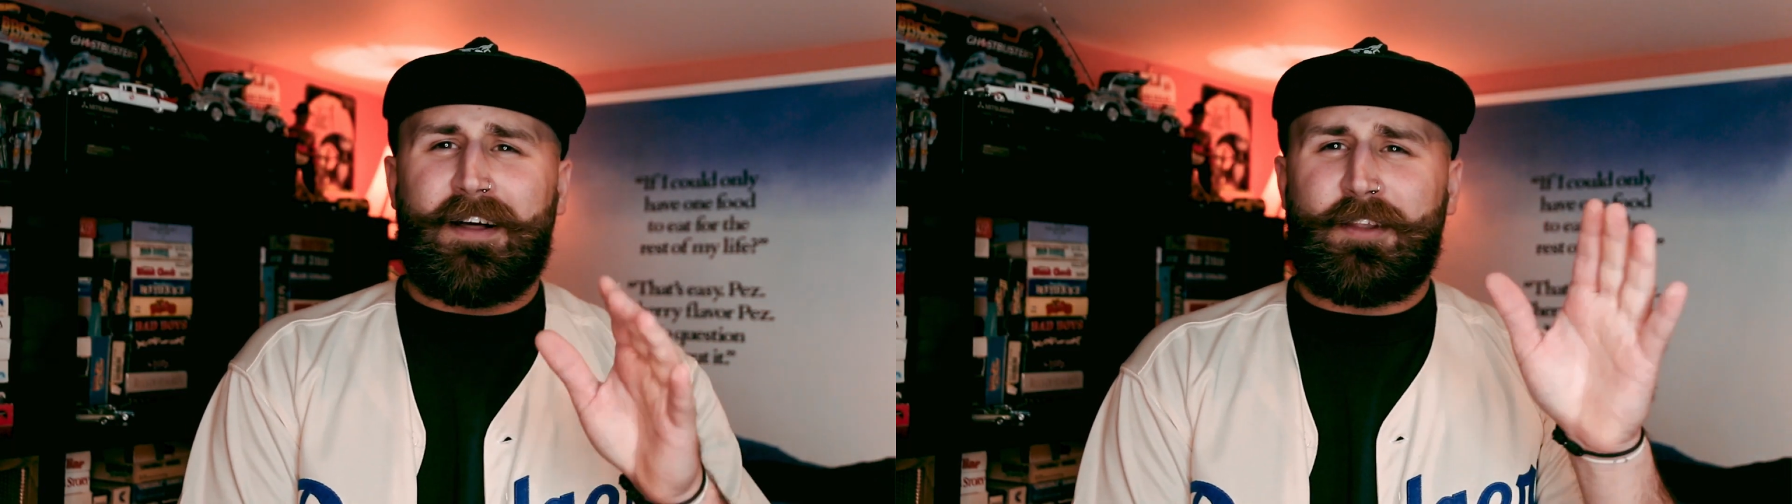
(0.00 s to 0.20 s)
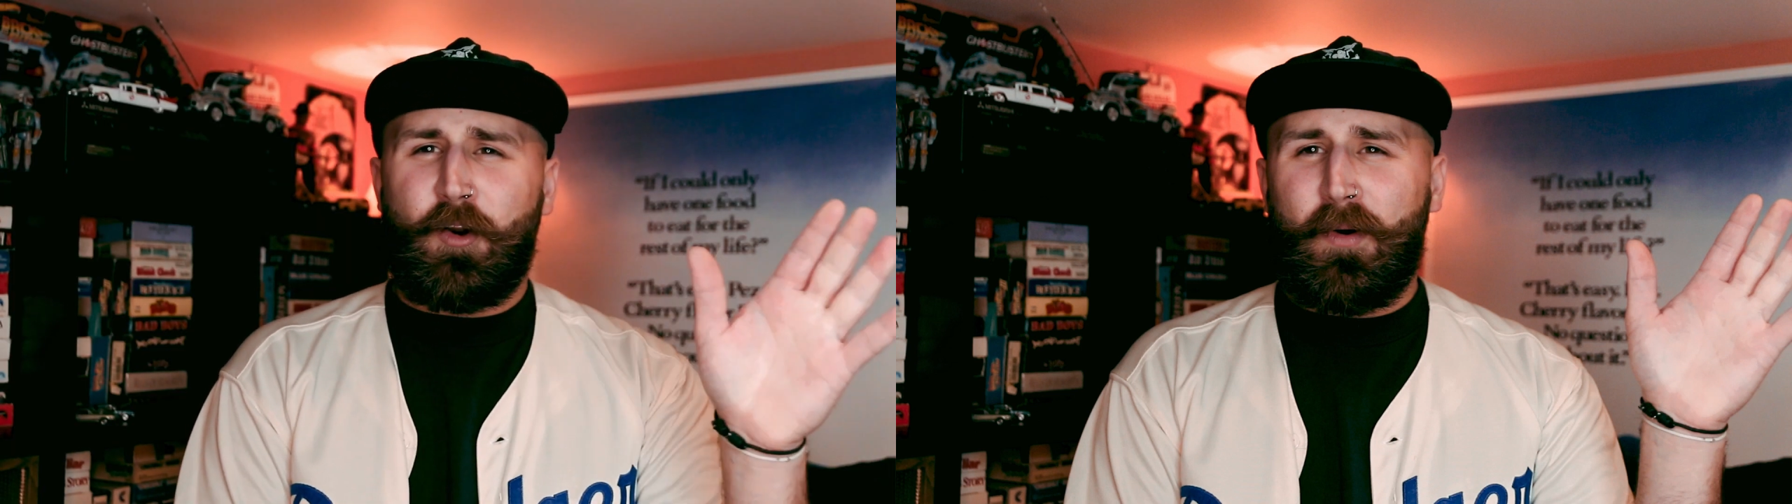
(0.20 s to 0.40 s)

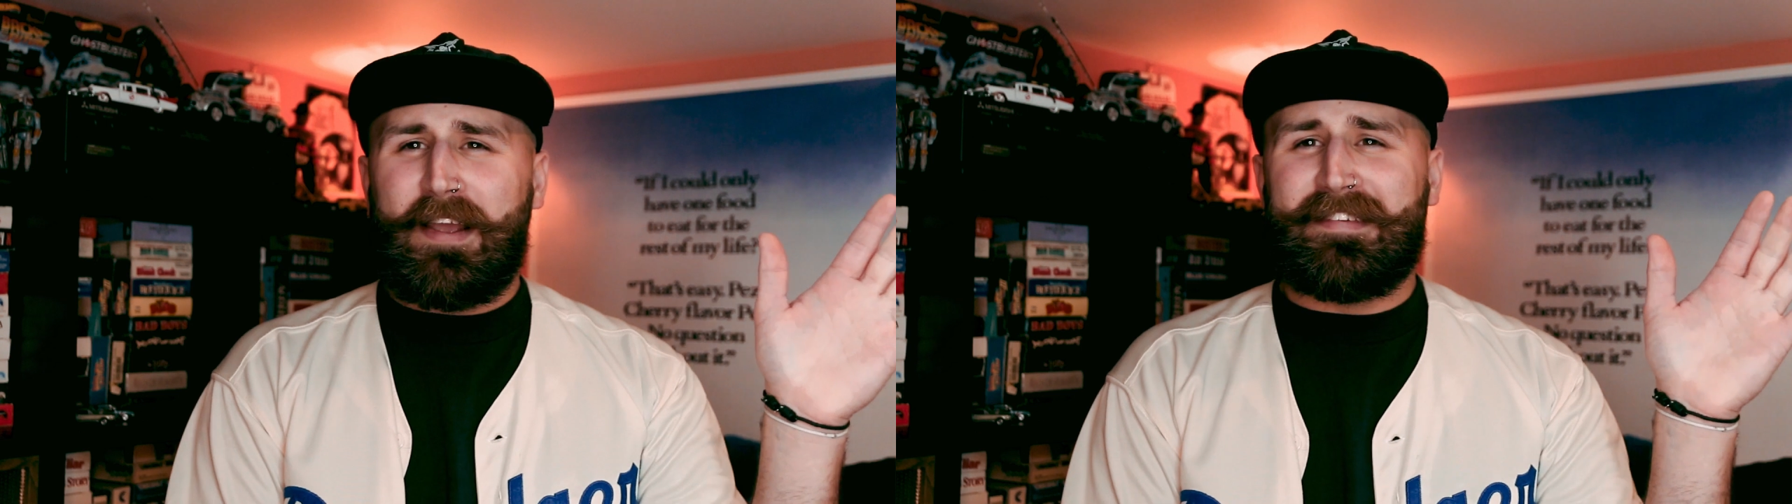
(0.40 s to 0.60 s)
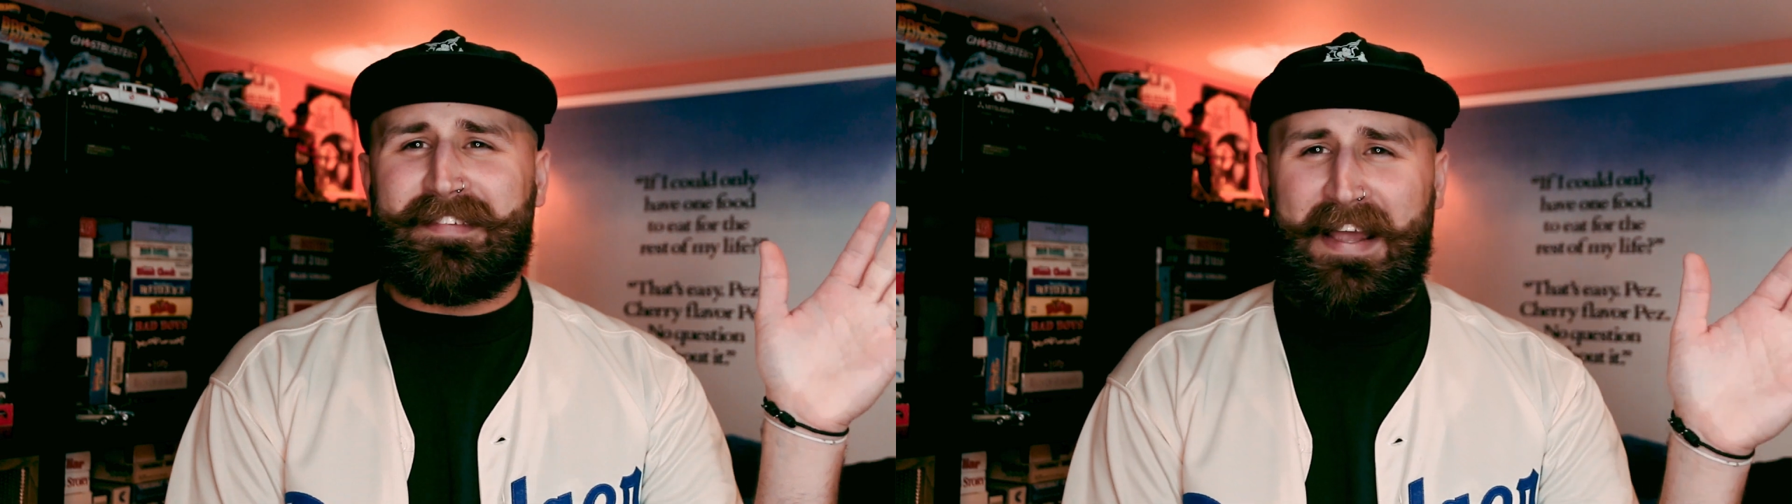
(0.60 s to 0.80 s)
a little
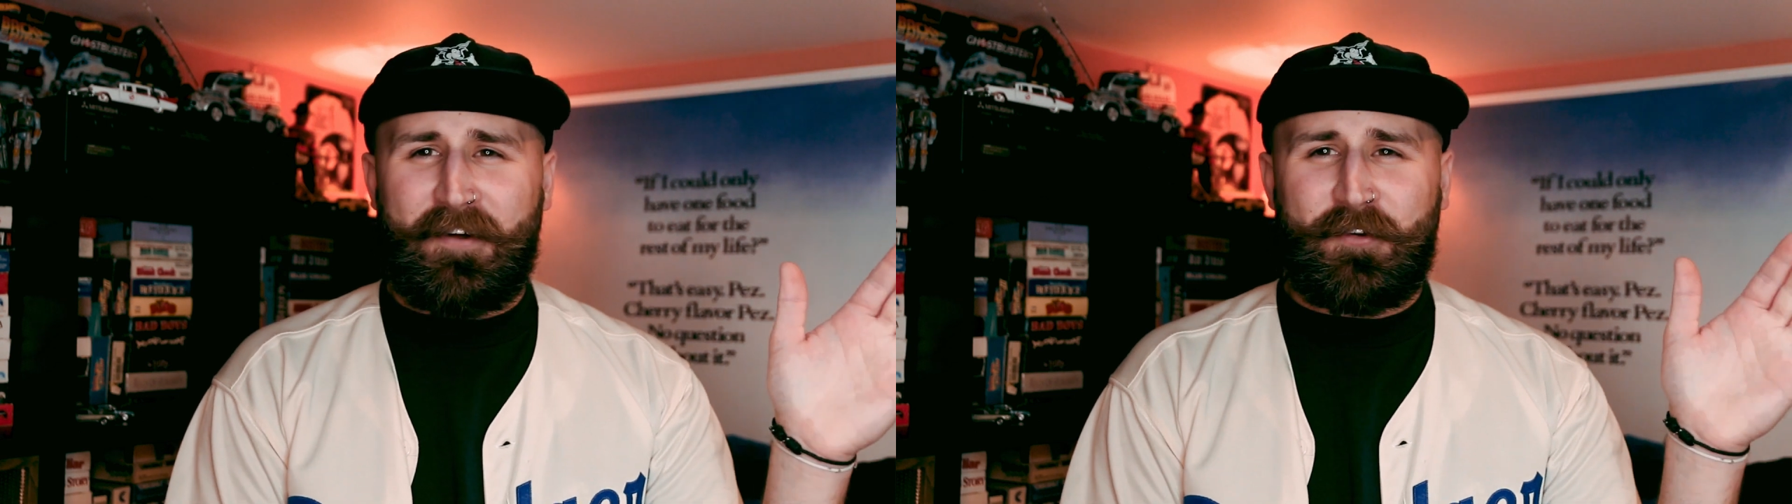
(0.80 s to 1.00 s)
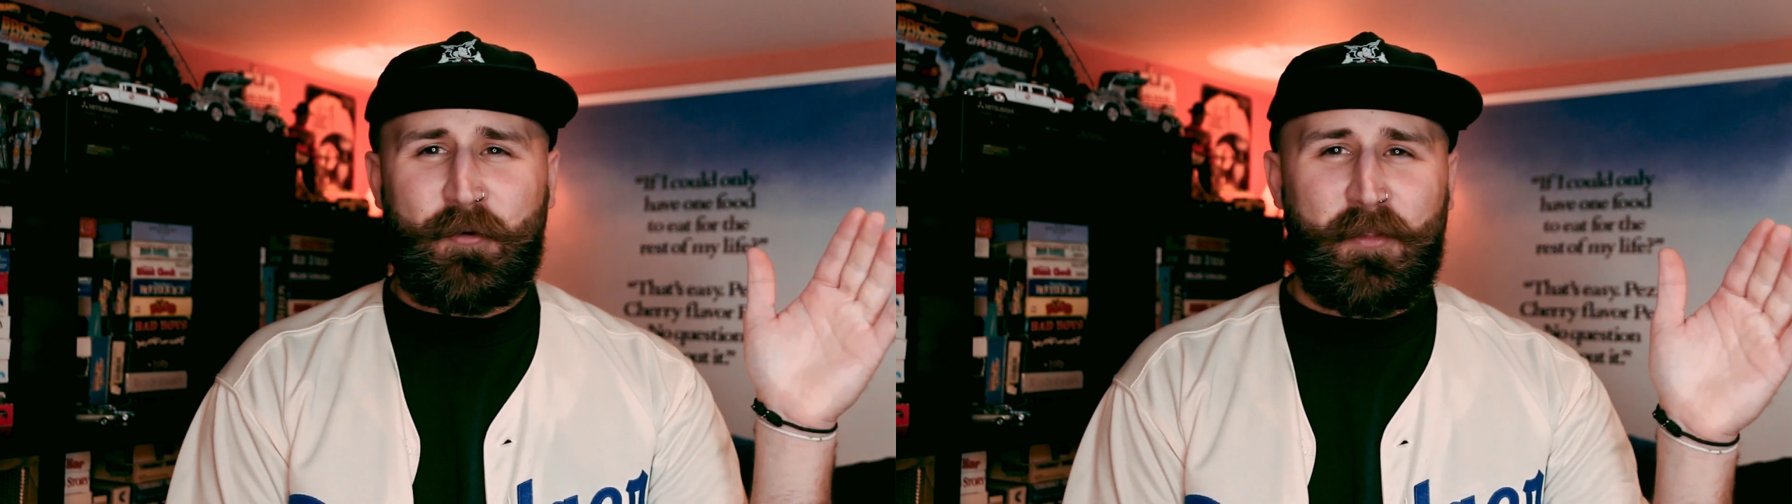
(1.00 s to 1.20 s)
ways
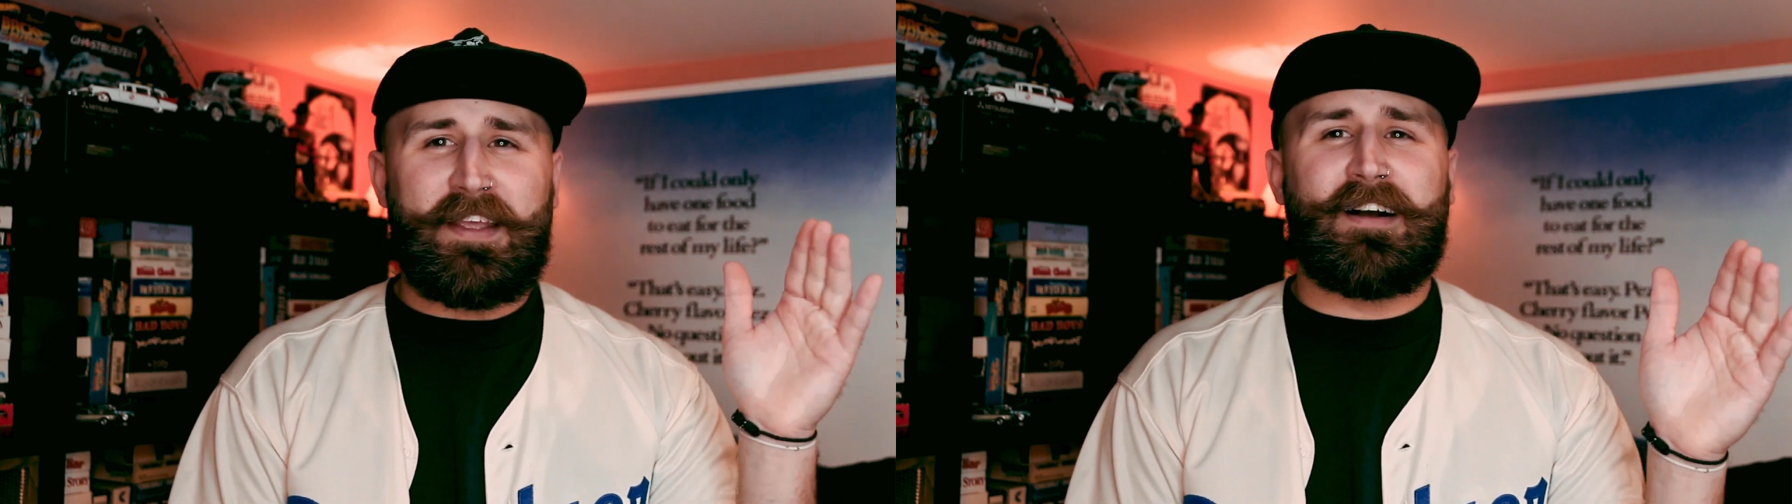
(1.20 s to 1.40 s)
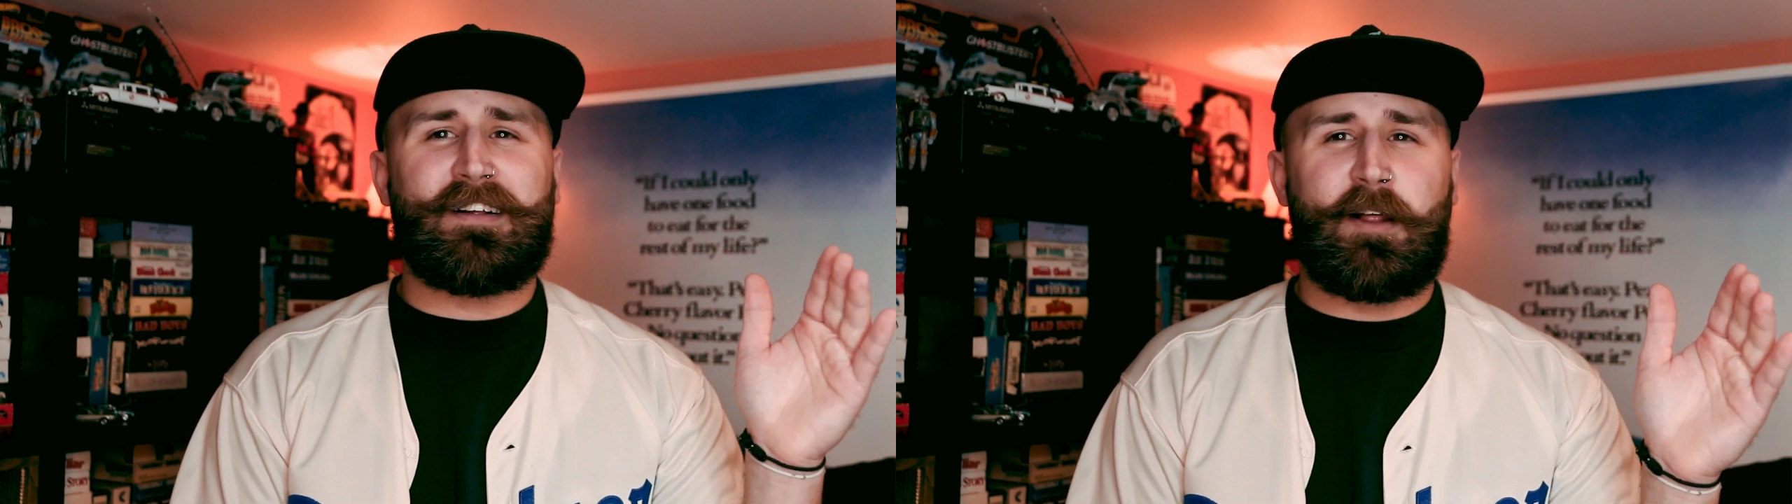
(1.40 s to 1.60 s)
down to the
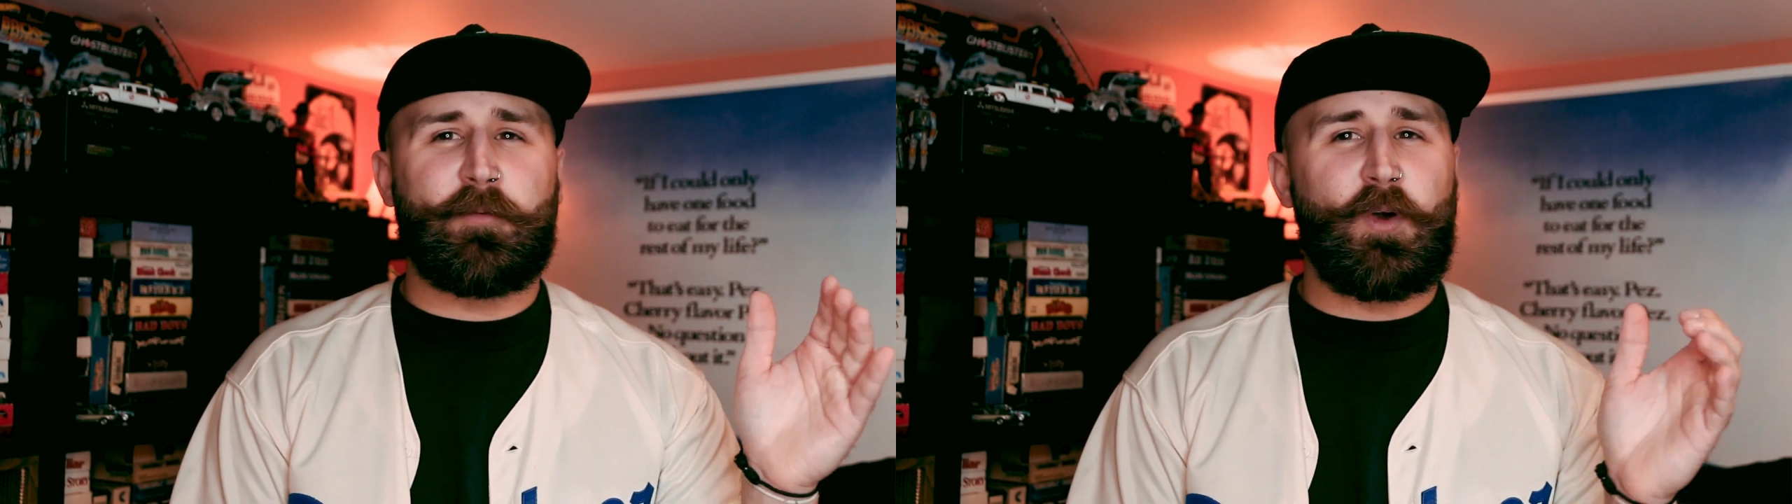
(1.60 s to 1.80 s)
yacht club,